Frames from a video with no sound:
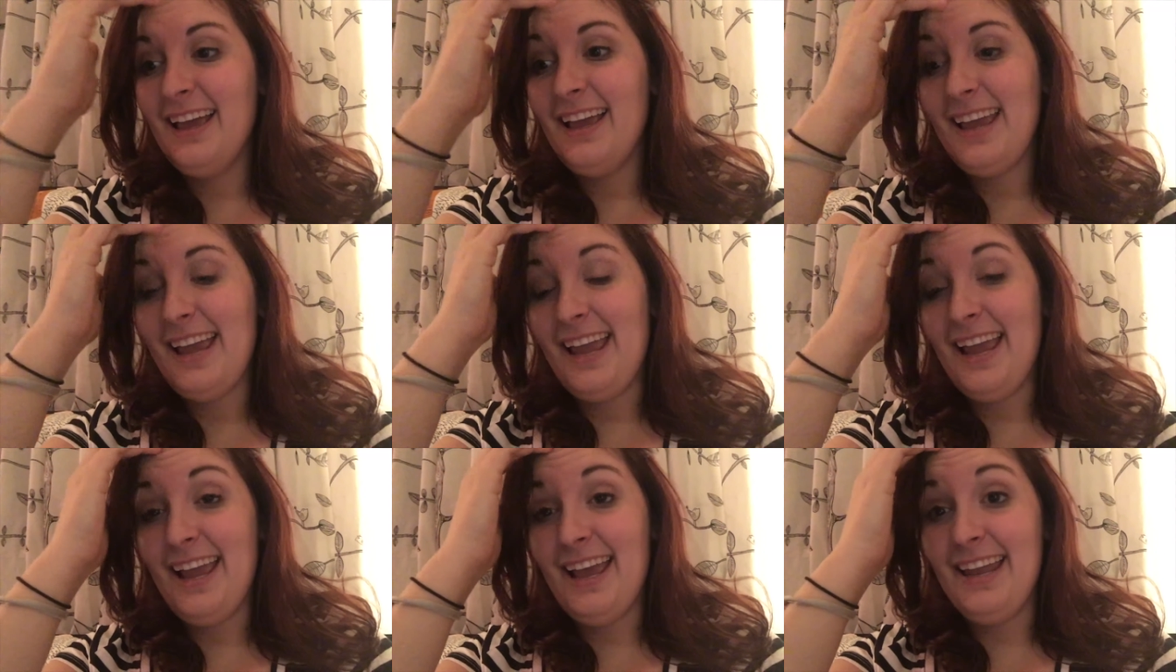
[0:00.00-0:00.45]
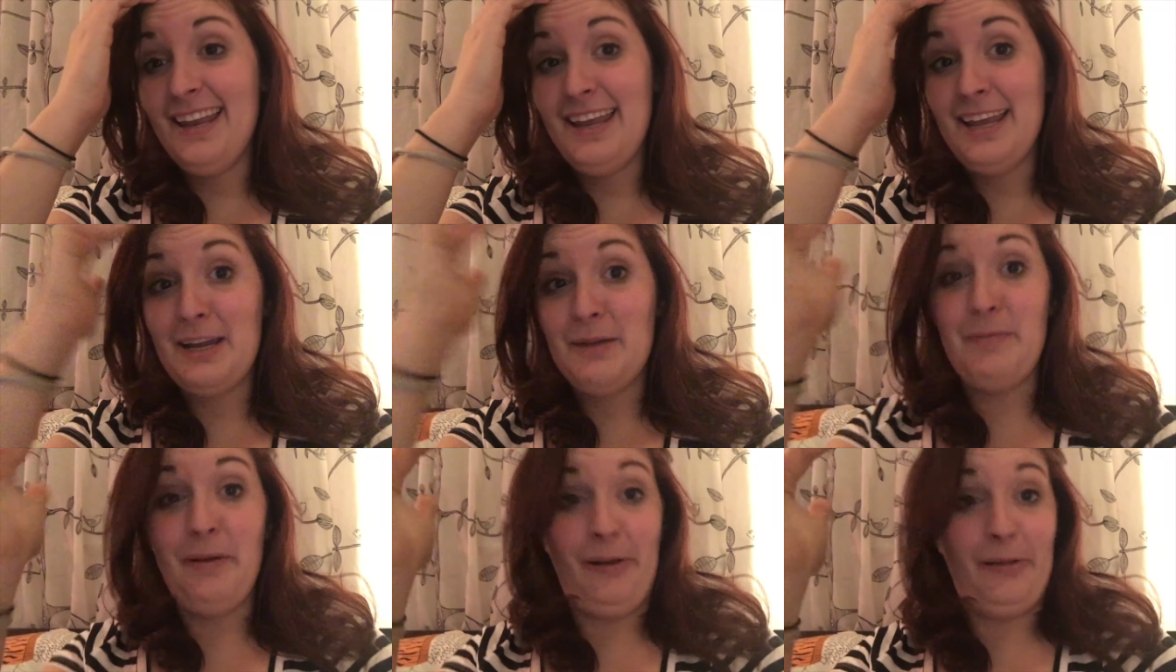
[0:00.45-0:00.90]
and
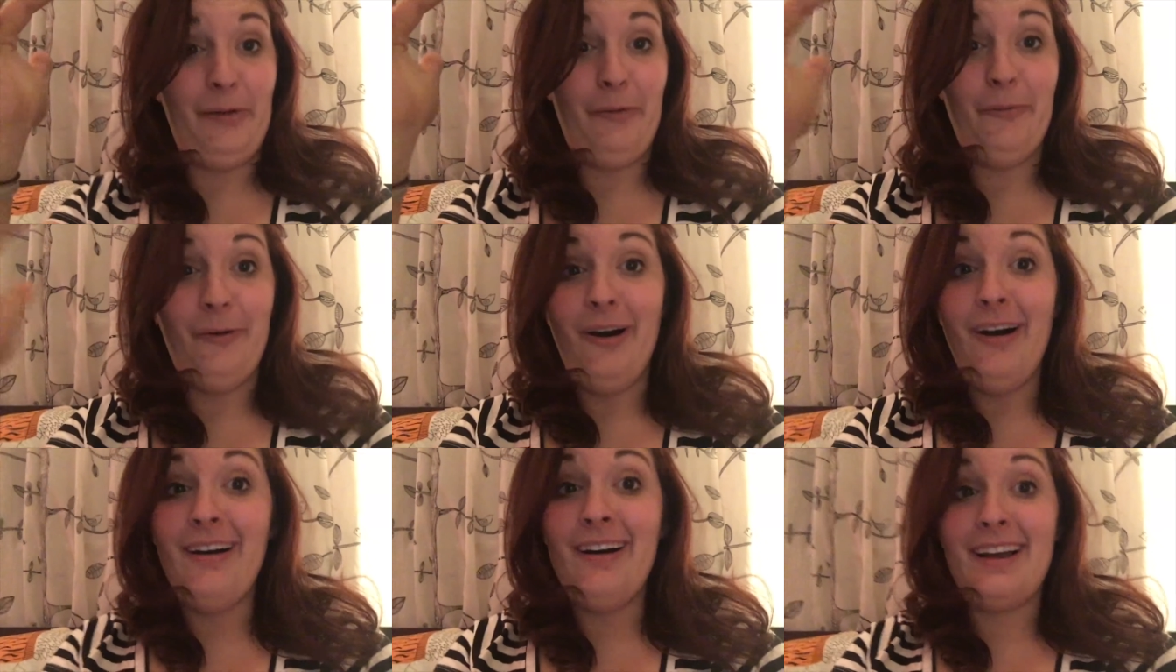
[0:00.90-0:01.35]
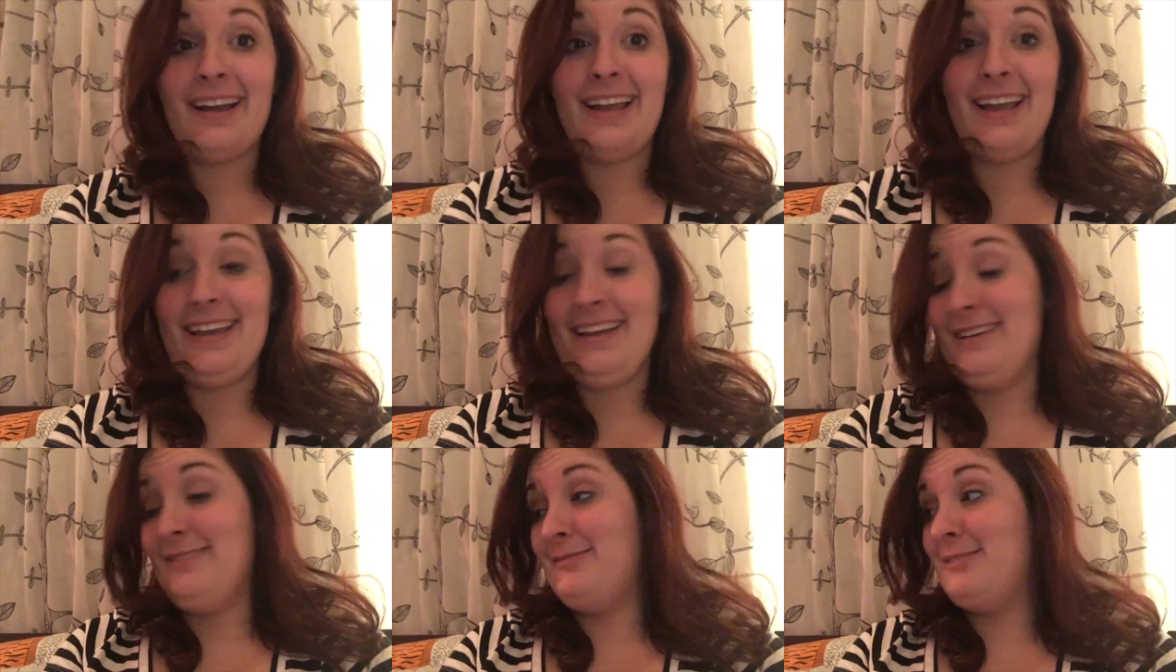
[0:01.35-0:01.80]
it could barely walk,
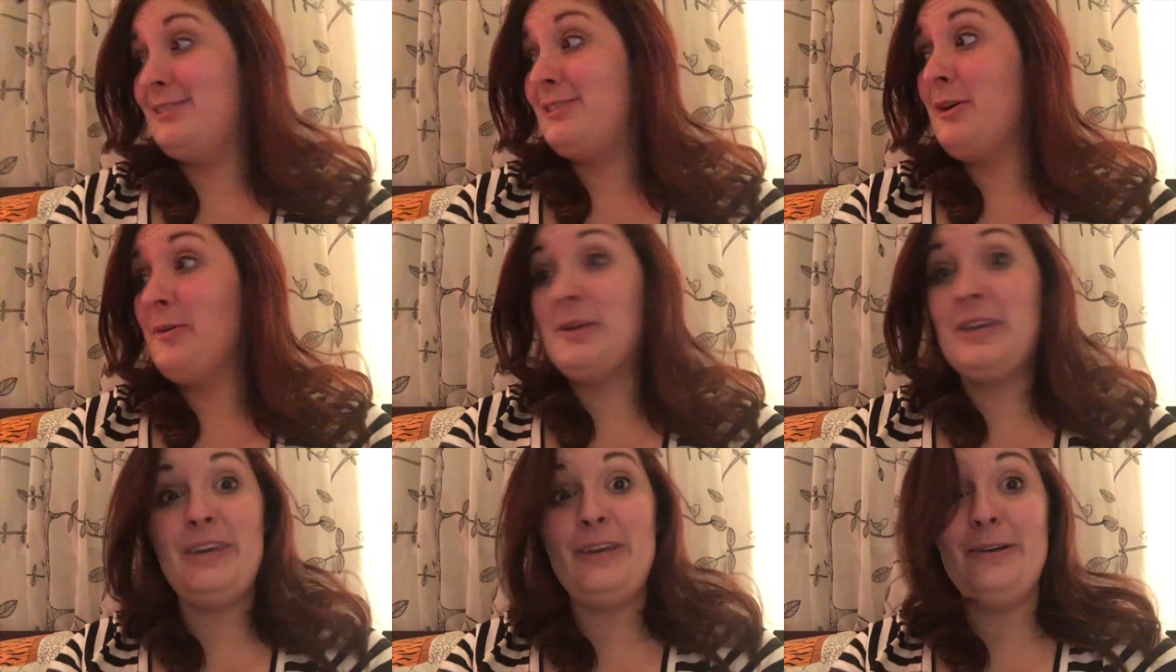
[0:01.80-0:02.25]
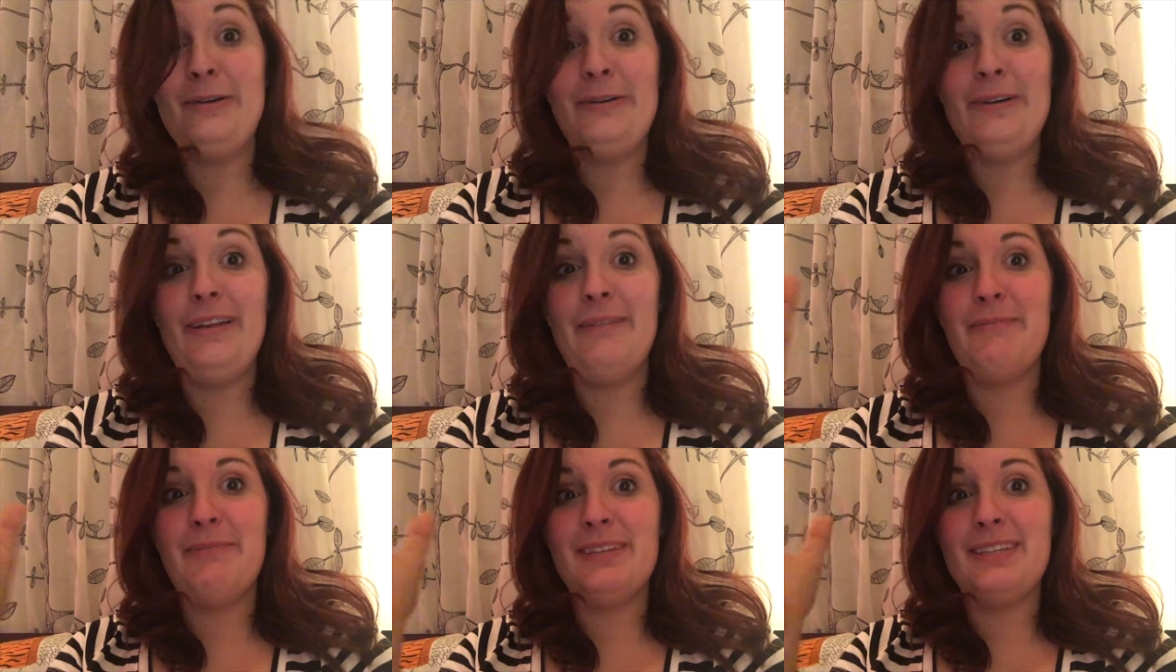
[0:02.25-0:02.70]
and it was so
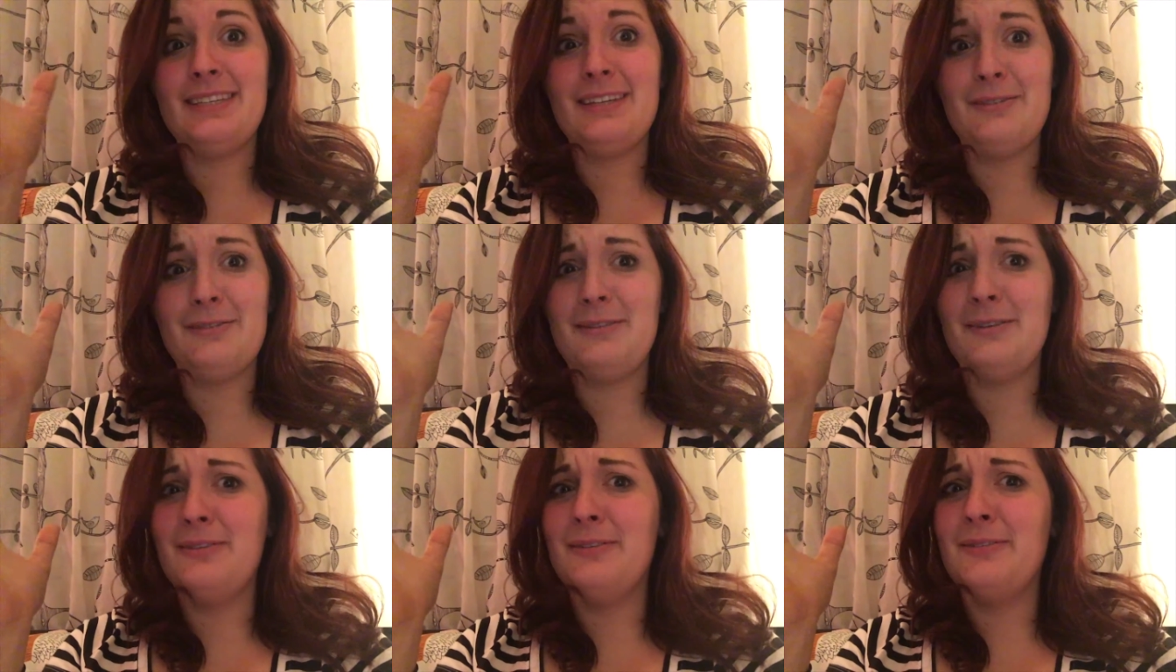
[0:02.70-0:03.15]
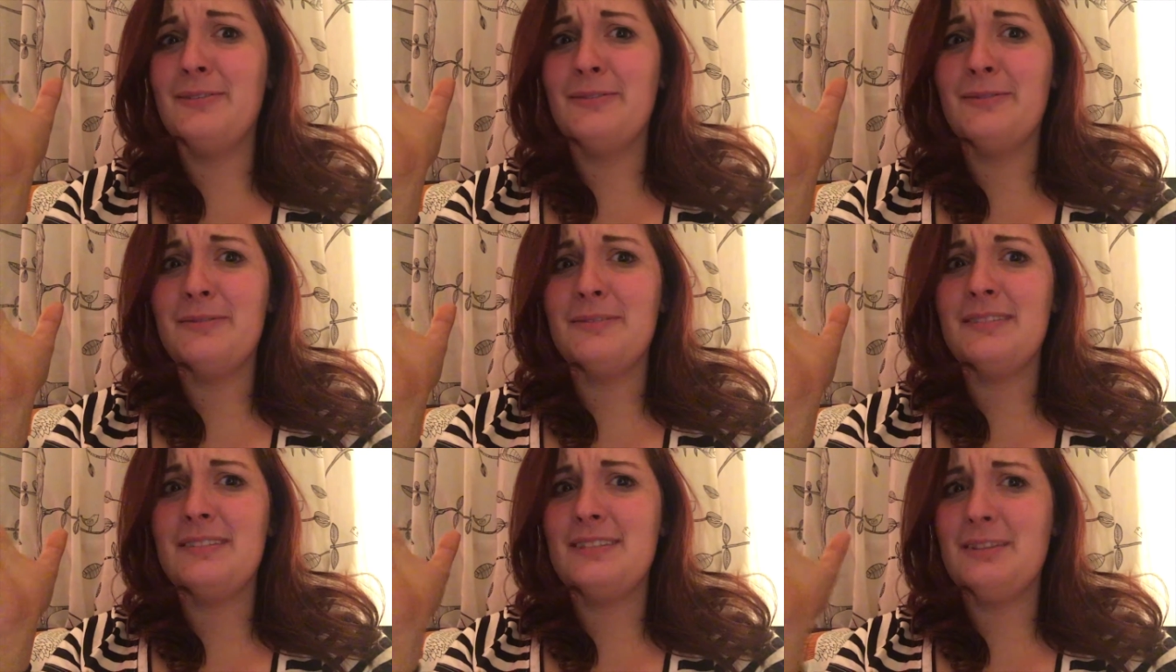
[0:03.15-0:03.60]
cute, but so,
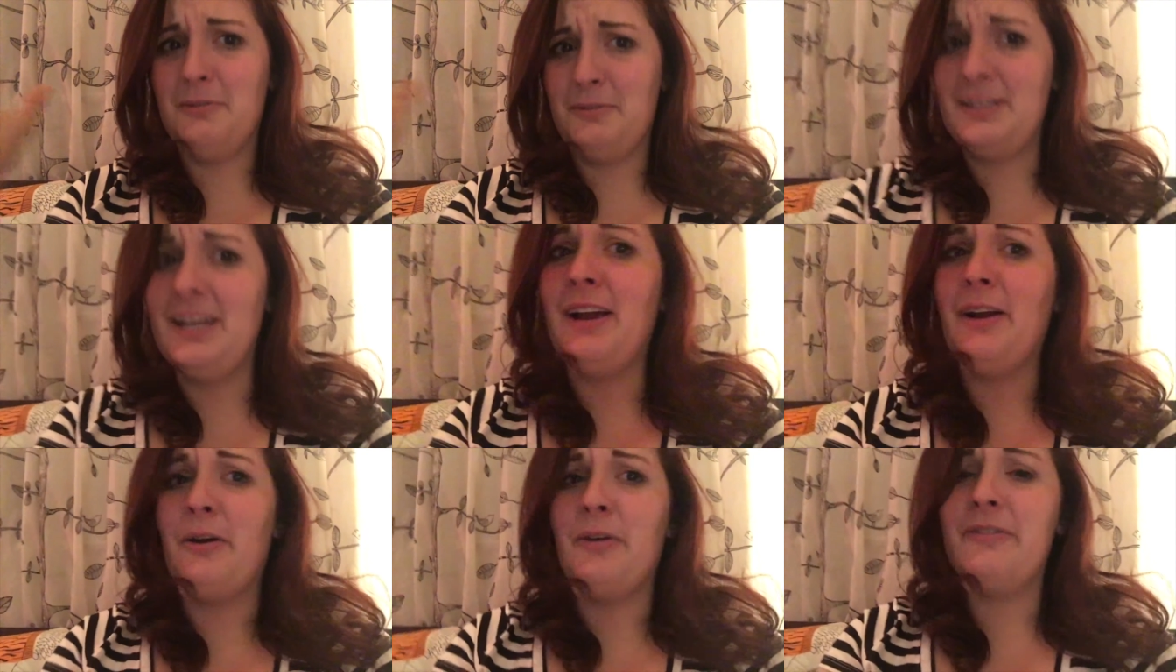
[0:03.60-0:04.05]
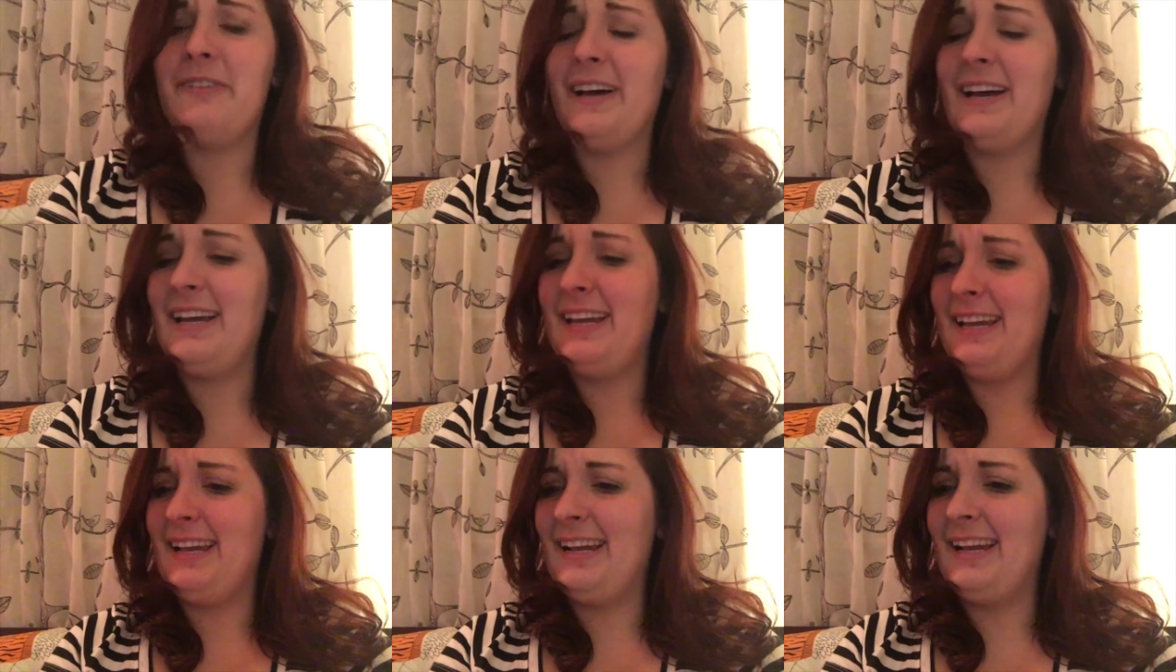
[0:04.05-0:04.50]
so, so
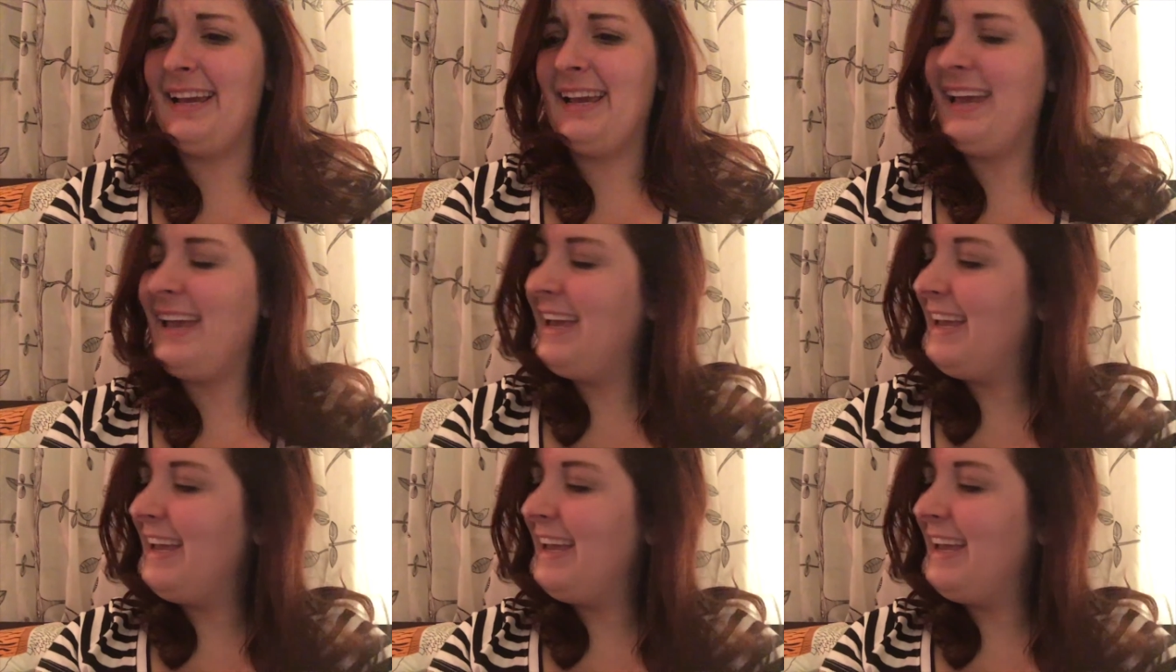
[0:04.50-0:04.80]
terrifying.